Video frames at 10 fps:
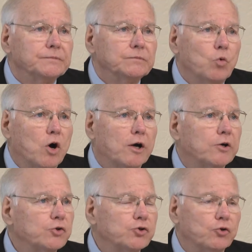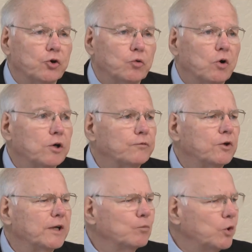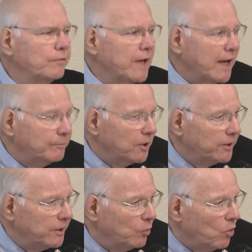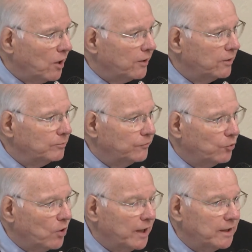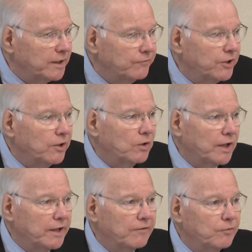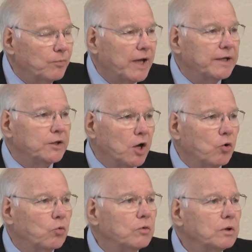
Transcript: Water and sewer are wonderful, and we've got plenty of water, and before I leave here, let everybody know